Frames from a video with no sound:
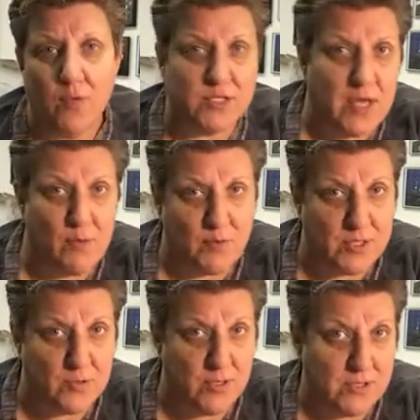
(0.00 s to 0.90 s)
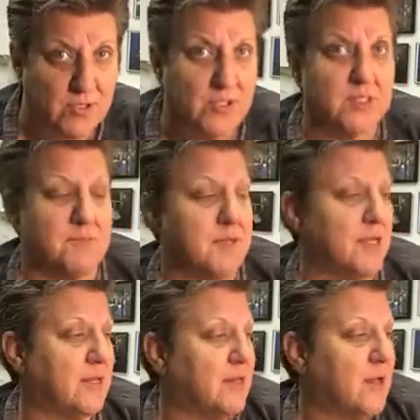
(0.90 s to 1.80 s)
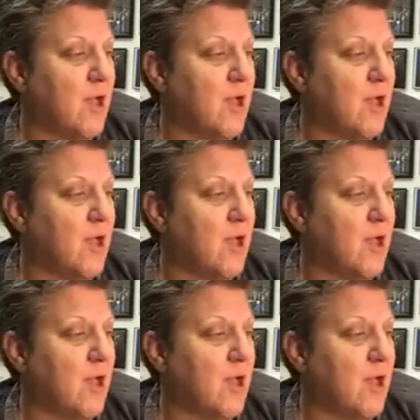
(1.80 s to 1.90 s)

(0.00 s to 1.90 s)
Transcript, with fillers: which I will be doing in just a minute.